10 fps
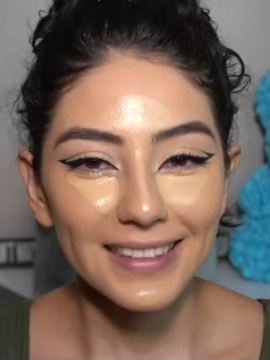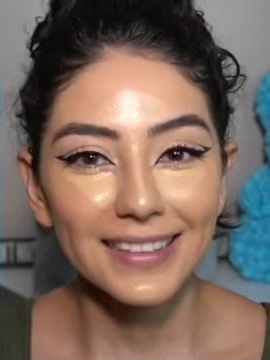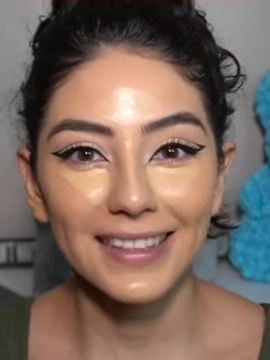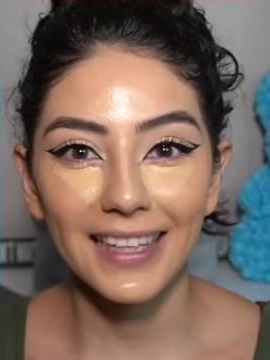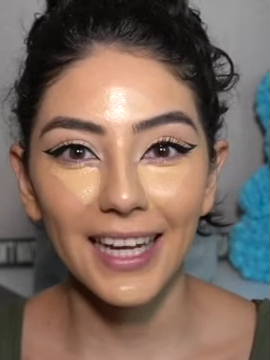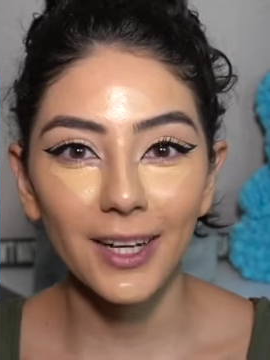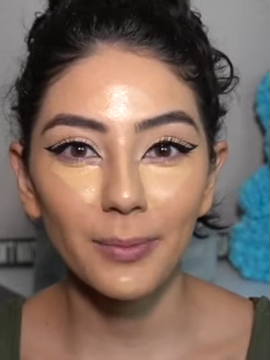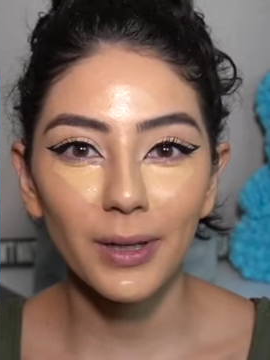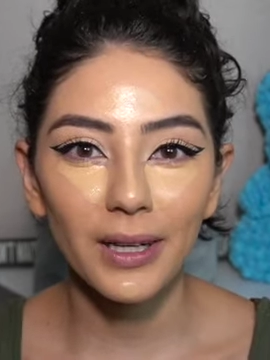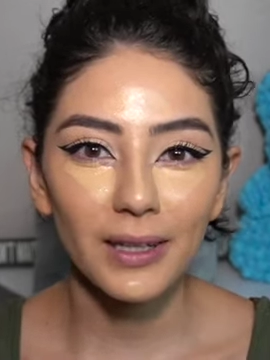to the
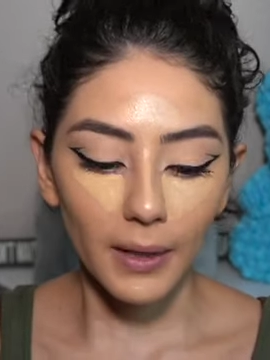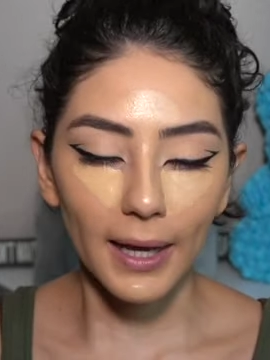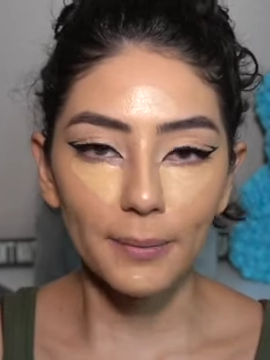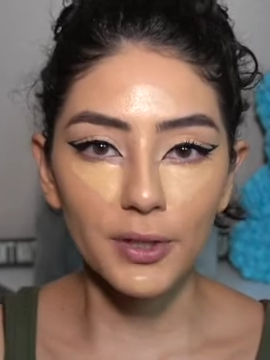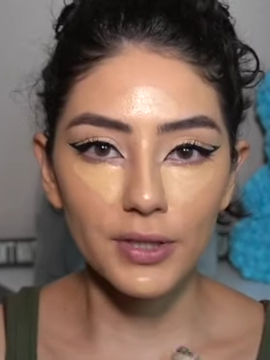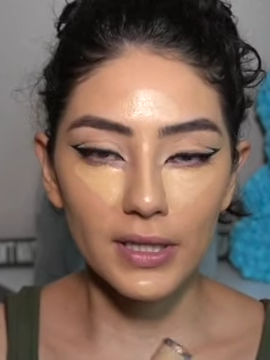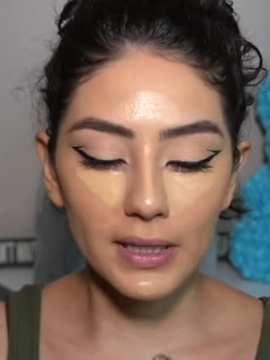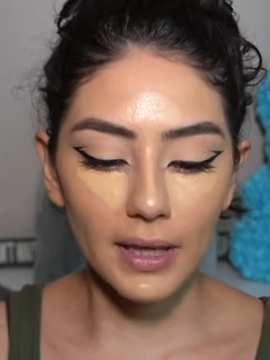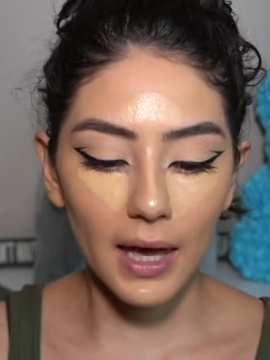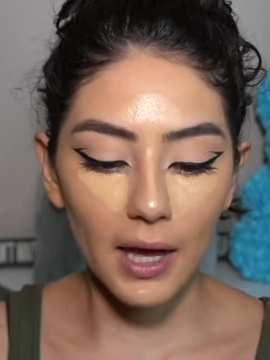camera, I'm
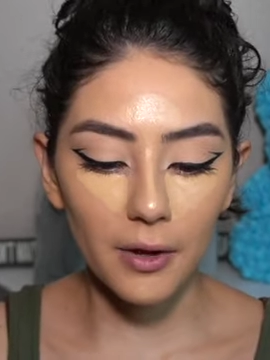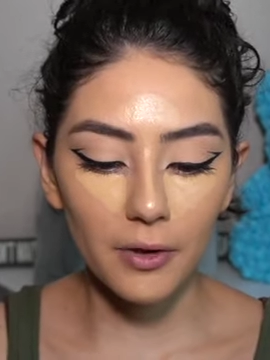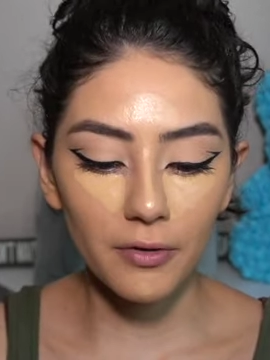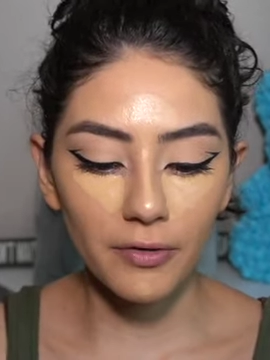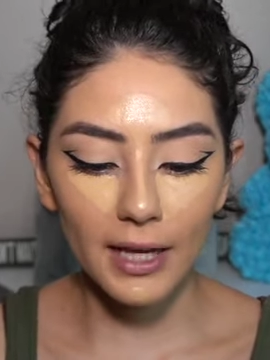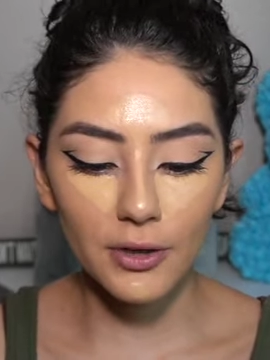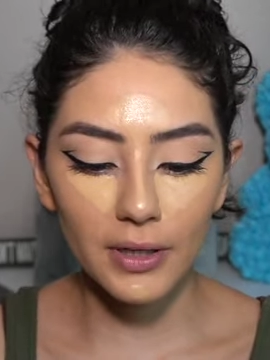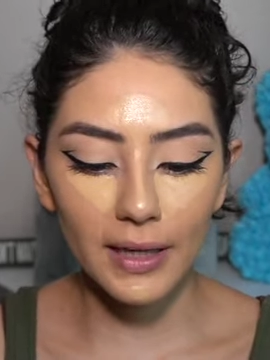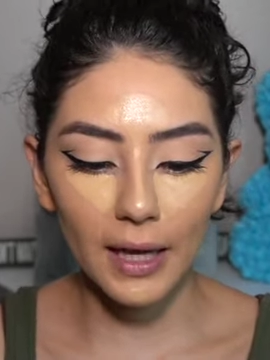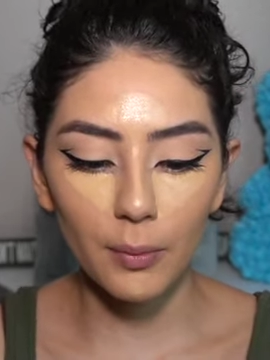using the e.l.f.
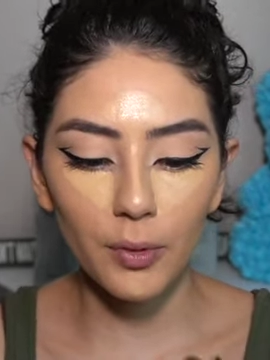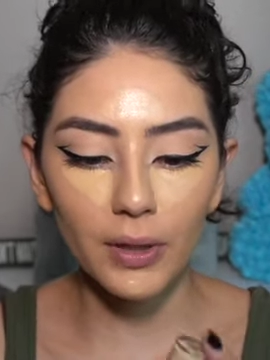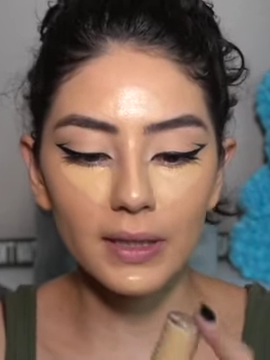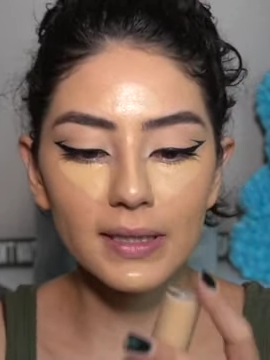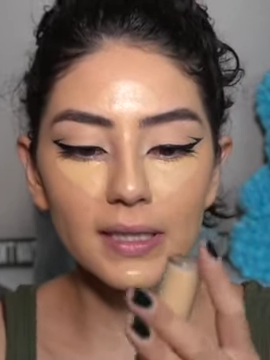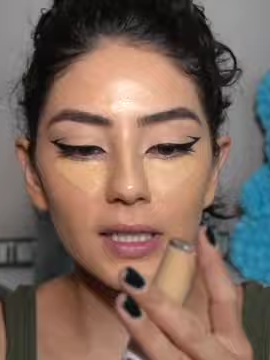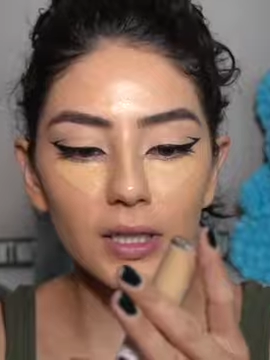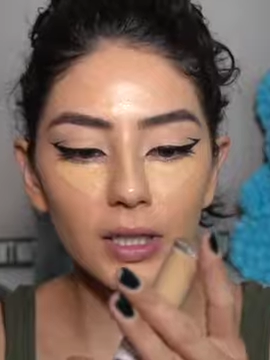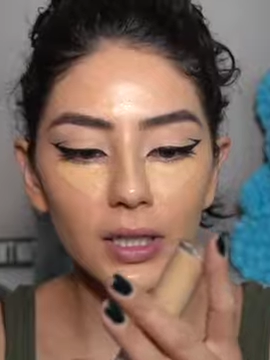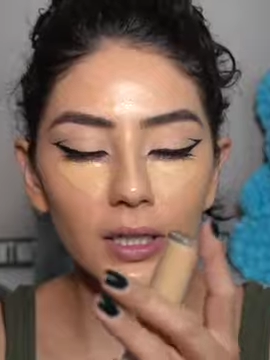Hydrating Camo
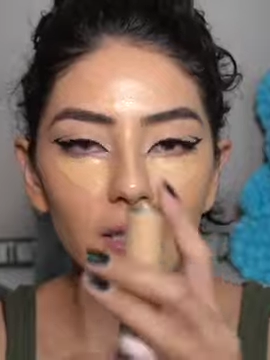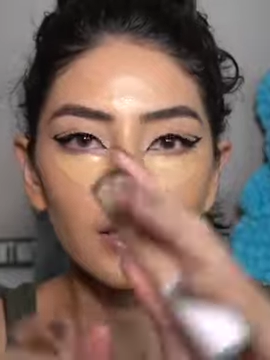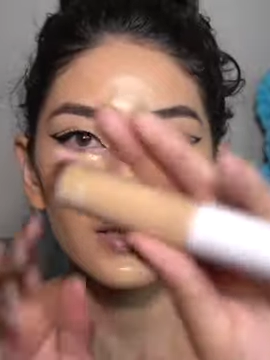Concealer